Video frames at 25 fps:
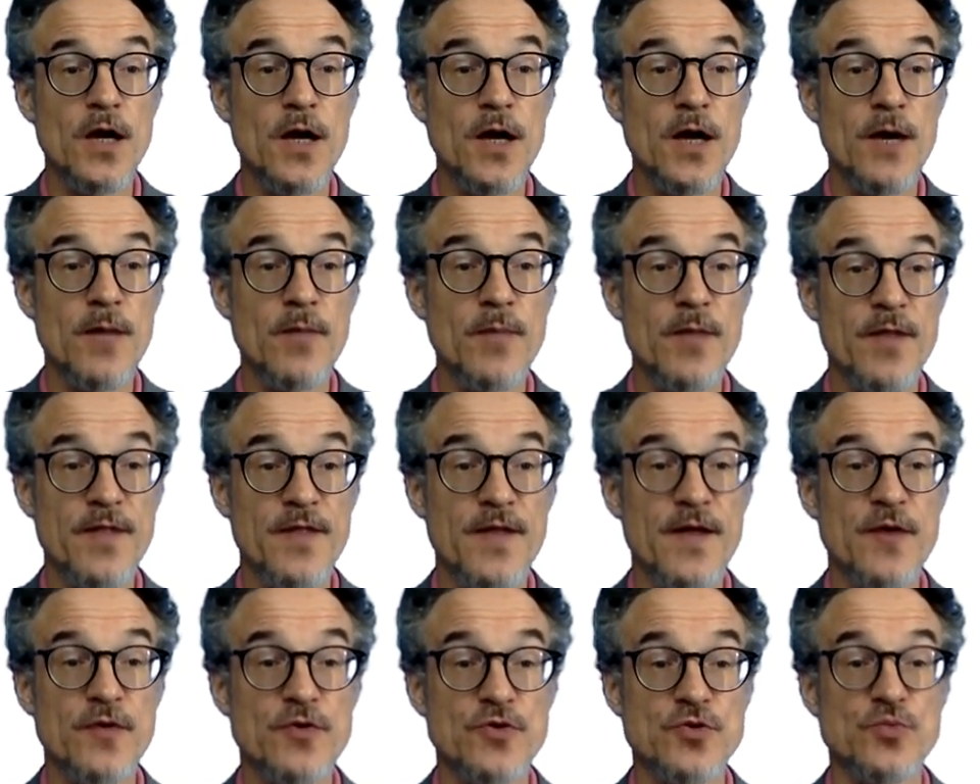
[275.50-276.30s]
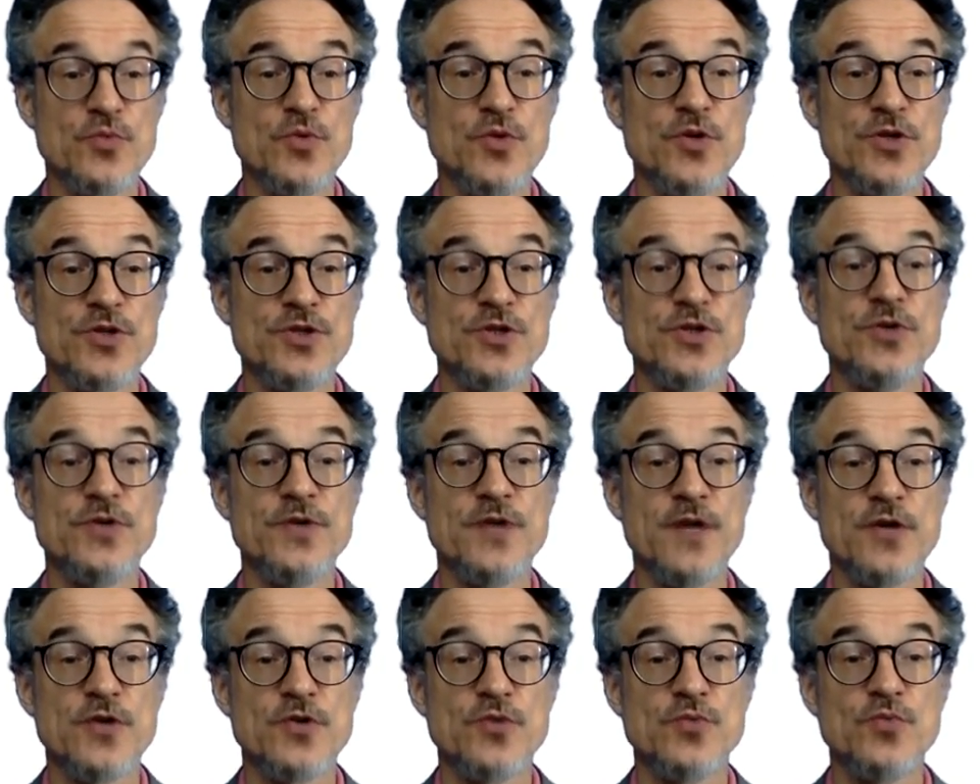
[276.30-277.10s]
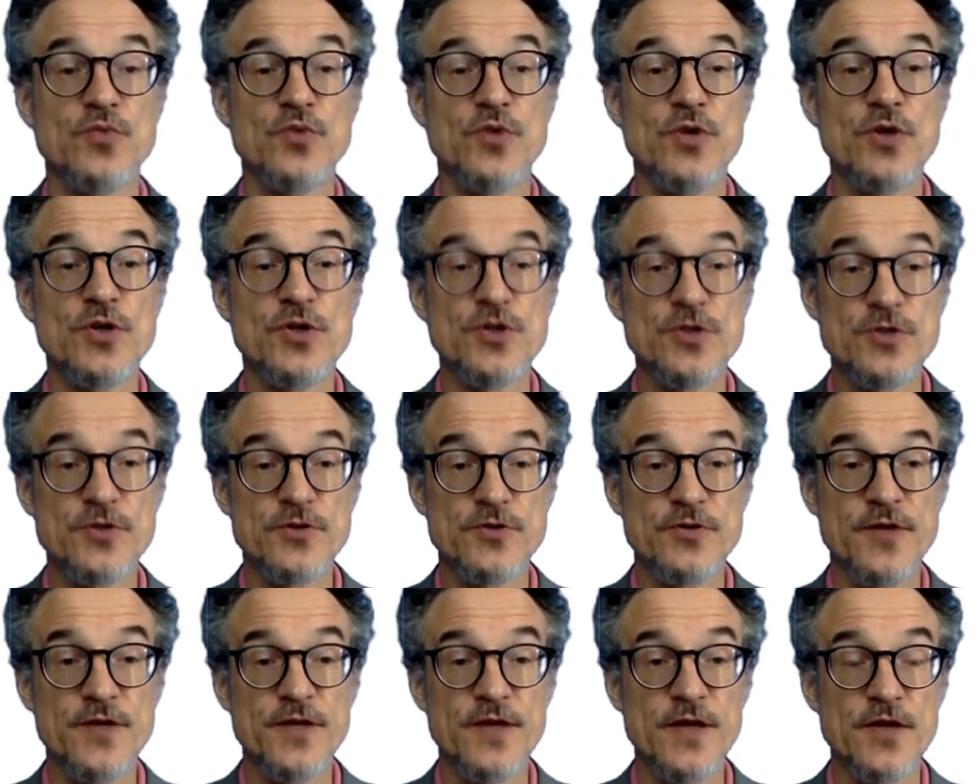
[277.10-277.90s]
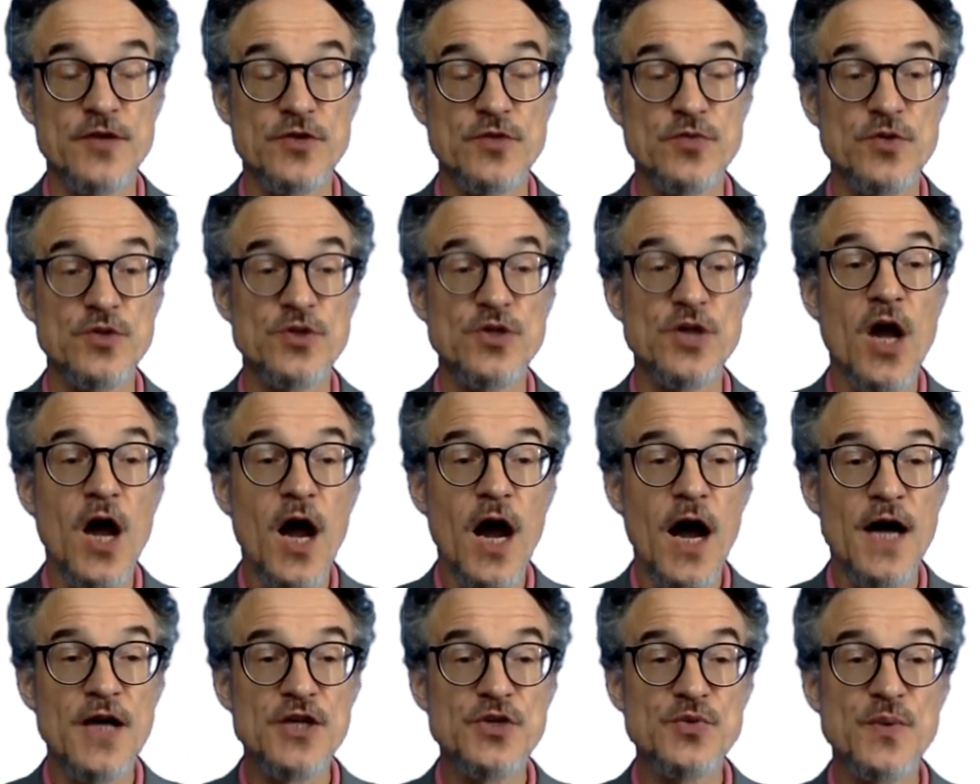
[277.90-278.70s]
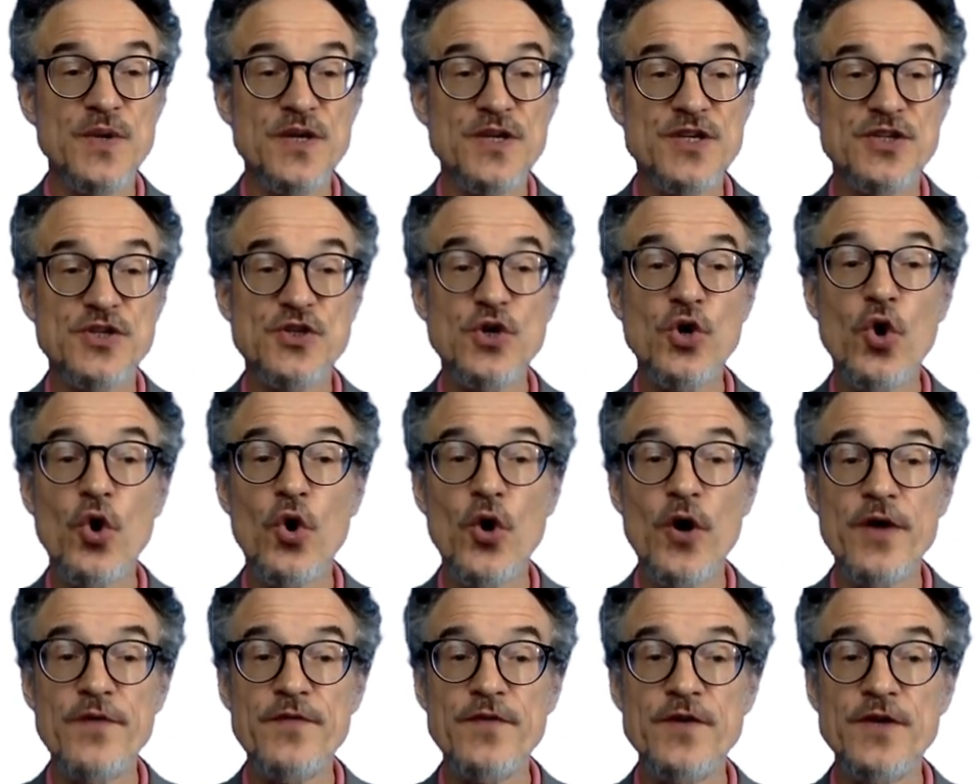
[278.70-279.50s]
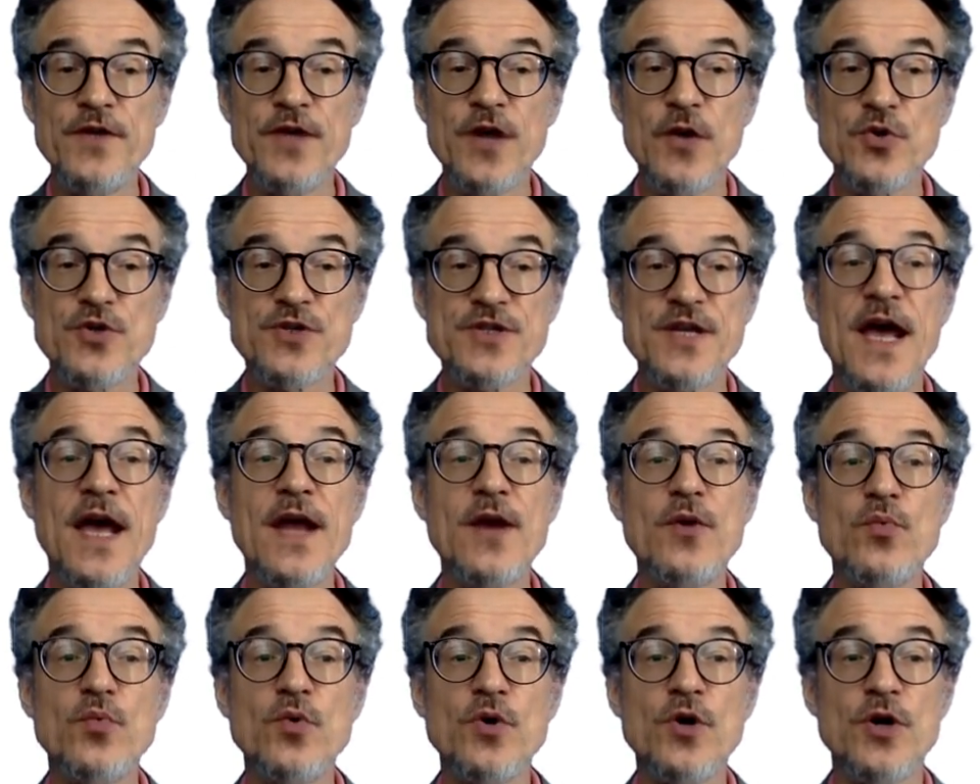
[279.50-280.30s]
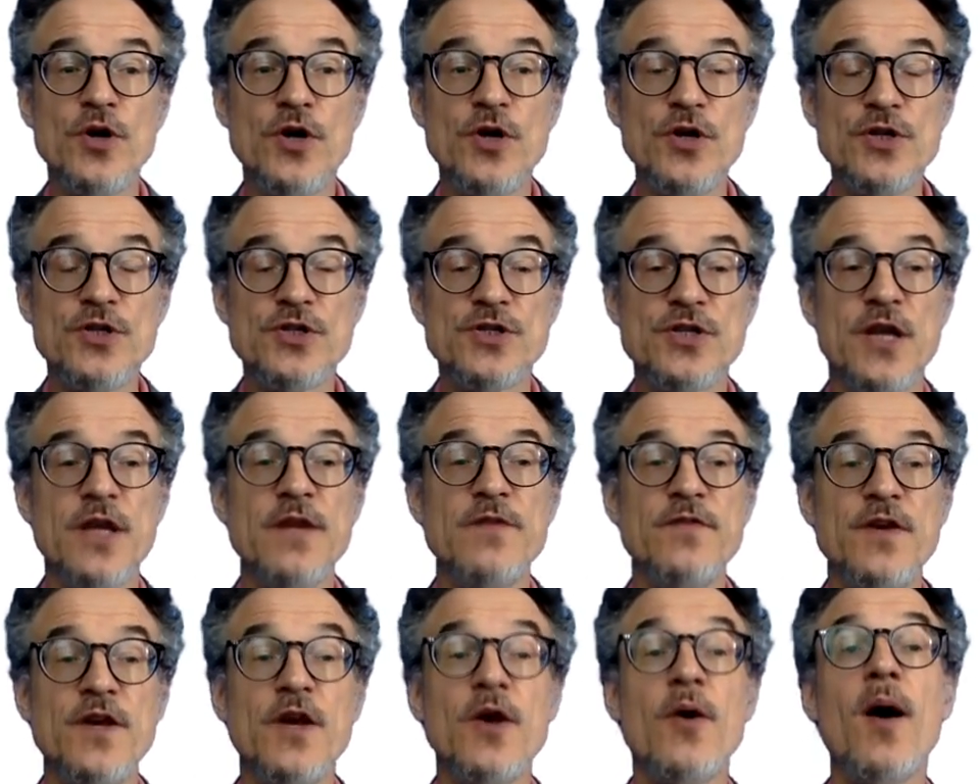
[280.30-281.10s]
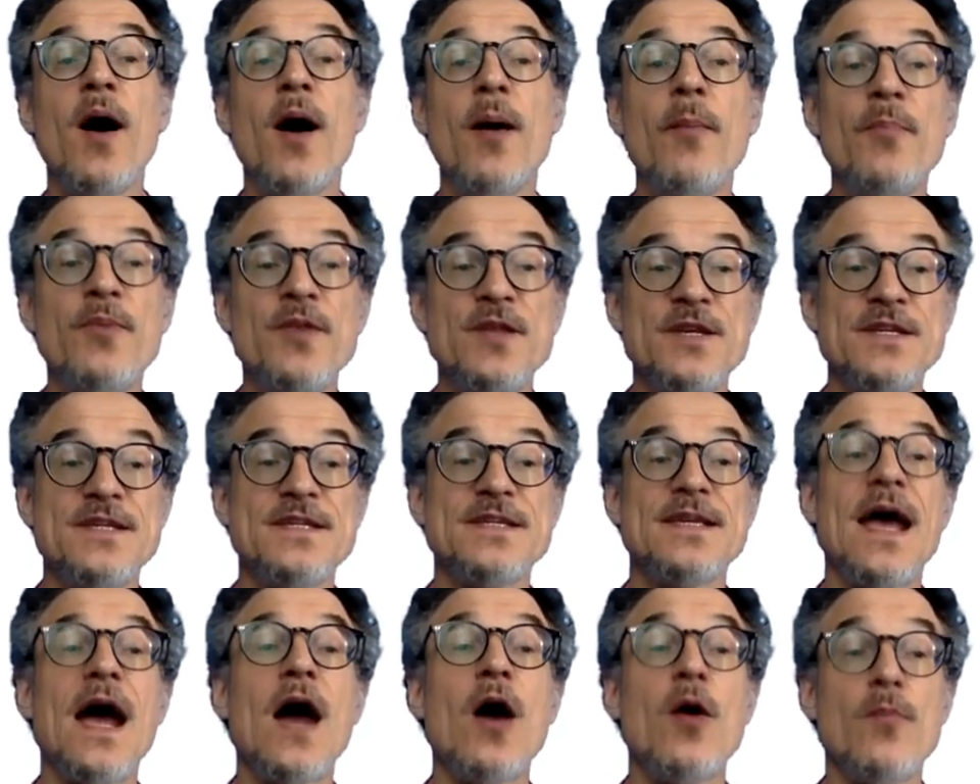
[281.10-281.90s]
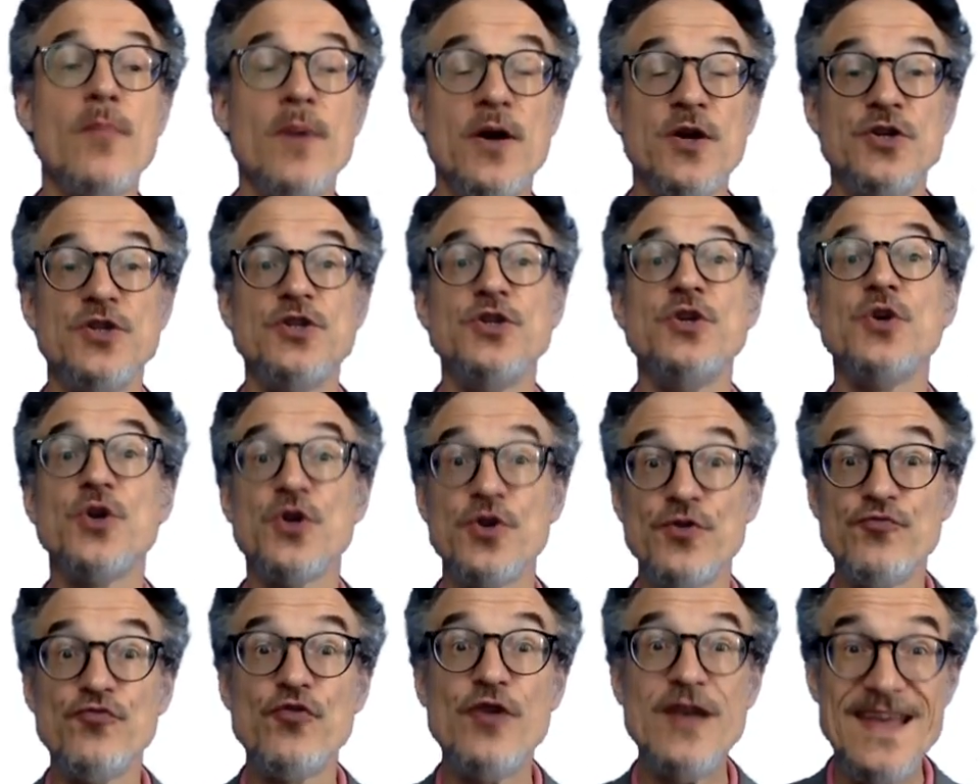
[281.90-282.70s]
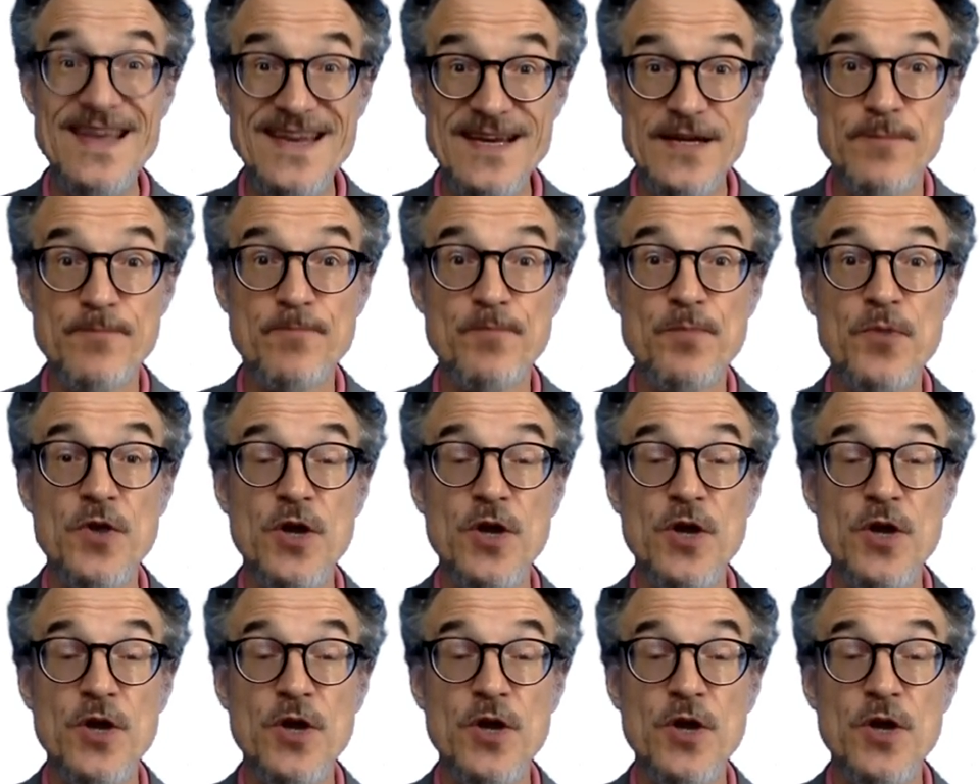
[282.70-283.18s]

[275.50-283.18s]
Um, a thousand words, two thousand words, three thousand words. As we saw, if you know ten words, and if you go up, this is how much you can read.